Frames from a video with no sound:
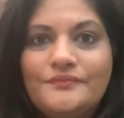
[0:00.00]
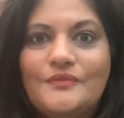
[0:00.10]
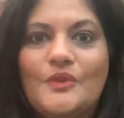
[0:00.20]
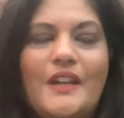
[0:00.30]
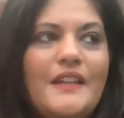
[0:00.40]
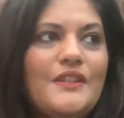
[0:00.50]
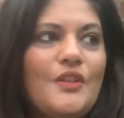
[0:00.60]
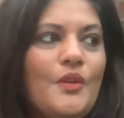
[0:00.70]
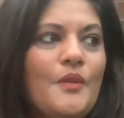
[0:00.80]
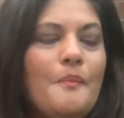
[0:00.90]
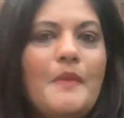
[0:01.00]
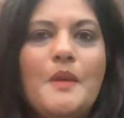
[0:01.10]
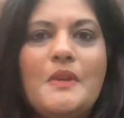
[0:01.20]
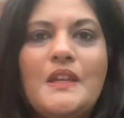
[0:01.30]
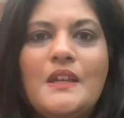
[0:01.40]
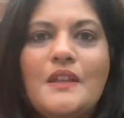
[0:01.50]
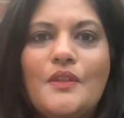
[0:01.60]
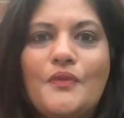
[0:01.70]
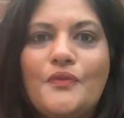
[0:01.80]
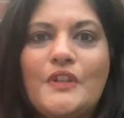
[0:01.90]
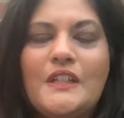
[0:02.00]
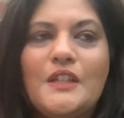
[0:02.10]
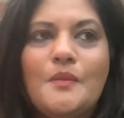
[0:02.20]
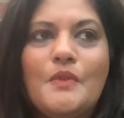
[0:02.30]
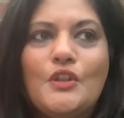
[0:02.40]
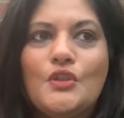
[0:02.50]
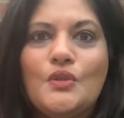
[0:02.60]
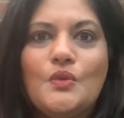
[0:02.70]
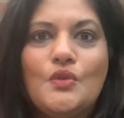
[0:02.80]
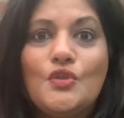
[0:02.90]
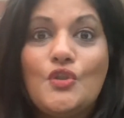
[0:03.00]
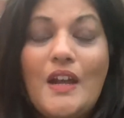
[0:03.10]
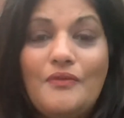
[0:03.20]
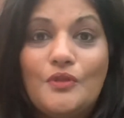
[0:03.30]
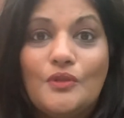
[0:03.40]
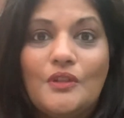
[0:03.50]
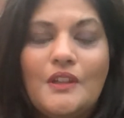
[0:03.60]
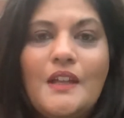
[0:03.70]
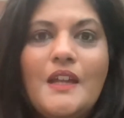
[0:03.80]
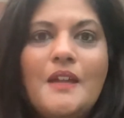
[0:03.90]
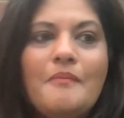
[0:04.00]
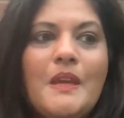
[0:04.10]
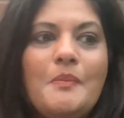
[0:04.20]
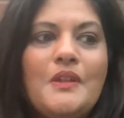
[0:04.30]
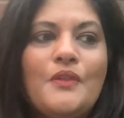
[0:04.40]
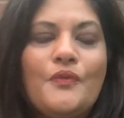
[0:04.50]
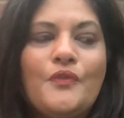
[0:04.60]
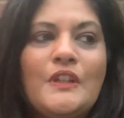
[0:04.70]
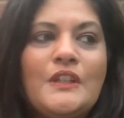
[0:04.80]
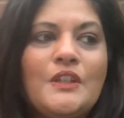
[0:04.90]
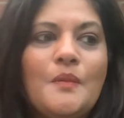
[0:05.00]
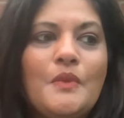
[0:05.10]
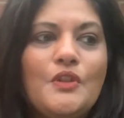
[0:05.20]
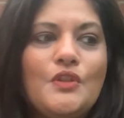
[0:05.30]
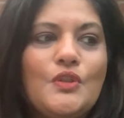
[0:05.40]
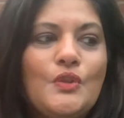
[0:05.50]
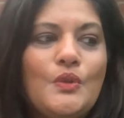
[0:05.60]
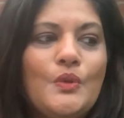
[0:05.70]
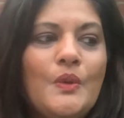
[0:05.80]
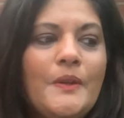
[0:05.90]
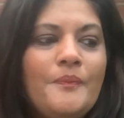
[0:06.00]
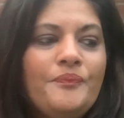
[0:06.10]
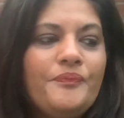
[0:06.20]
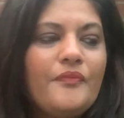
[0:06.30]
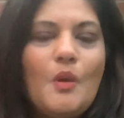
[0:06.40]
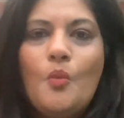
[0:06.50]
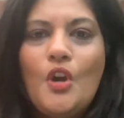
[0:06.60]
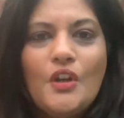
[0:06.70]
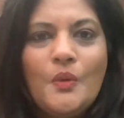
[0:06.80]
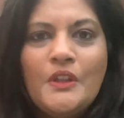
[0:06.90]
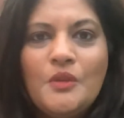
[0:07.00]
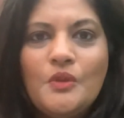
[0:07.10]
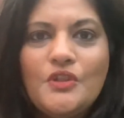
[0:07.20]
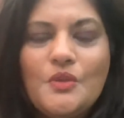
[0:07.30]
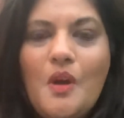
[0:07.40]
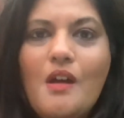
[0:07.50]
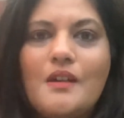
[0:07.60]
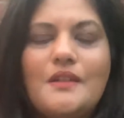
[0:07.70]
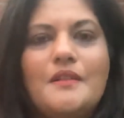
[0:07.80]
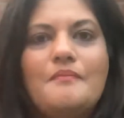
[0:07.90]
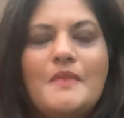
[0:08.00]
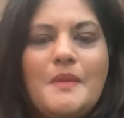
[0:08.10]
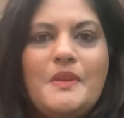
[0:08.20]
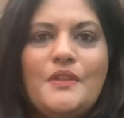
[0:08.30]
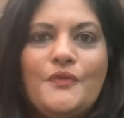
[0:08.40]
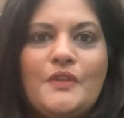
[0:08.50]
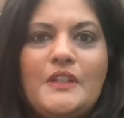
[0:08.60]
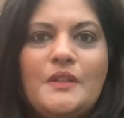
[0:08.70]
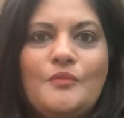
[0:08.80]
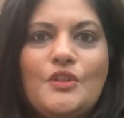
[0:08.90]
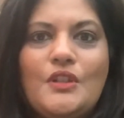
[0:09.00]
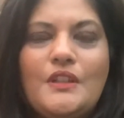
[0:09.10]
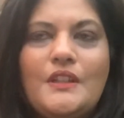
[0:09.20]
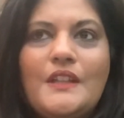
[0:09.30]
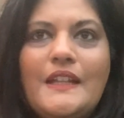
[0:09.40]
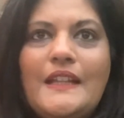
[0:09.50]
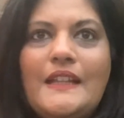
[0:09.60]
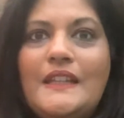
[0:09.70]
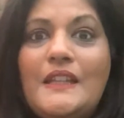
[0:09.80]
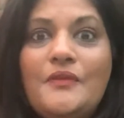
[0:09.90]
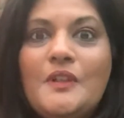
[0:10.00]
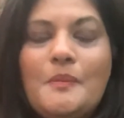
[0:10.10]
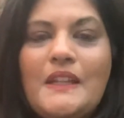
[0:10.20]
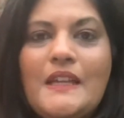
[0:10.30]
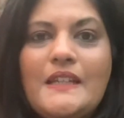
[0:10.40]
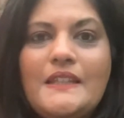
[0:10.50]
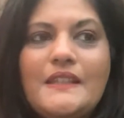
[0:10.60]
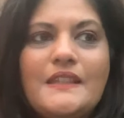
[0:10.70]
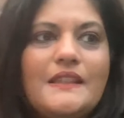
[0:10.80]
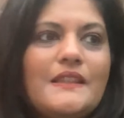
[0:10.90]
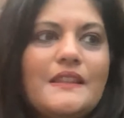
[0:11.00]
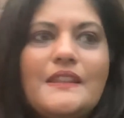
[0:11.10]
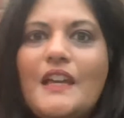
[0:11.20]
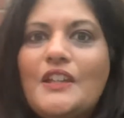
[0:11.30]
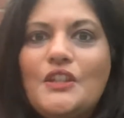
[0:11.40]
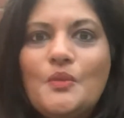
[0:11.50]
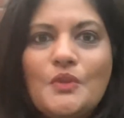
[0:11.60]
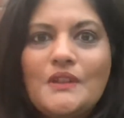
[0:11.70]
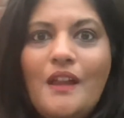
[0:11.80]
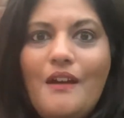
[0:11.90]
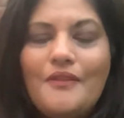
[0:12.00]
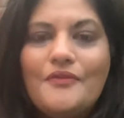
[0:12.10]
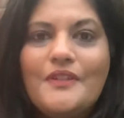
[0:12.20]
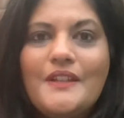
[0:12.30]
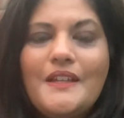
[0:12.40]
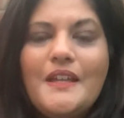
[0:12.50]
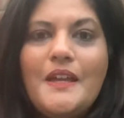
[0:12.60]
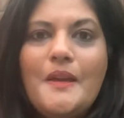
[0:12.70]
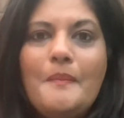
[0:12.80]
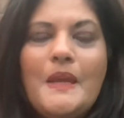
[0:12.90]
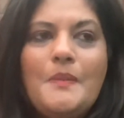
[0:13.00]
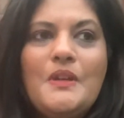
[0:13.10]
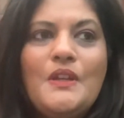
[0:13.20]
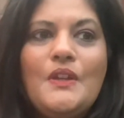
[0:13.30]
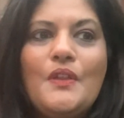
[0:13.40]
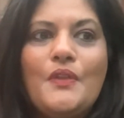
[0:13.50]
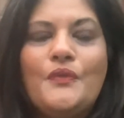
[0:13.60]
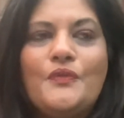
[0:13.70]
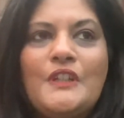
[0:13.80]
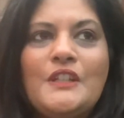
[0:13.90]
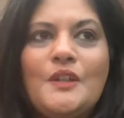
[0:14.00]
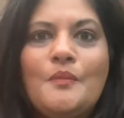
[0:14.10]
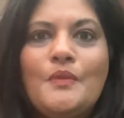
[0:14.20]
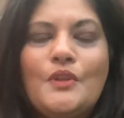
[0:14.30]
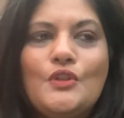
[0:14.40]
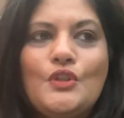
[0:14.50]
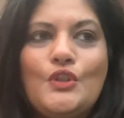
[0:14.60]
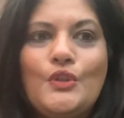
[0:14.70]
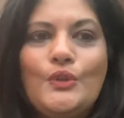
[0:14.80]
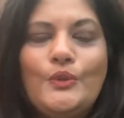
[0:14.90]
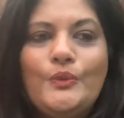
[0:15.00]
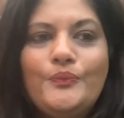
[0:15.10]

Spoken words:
Okay, so maybe the freedom to travel, maybe the freedom to work when you want to work, maybe the freedom to live in a place that you would love, maybe the freedom to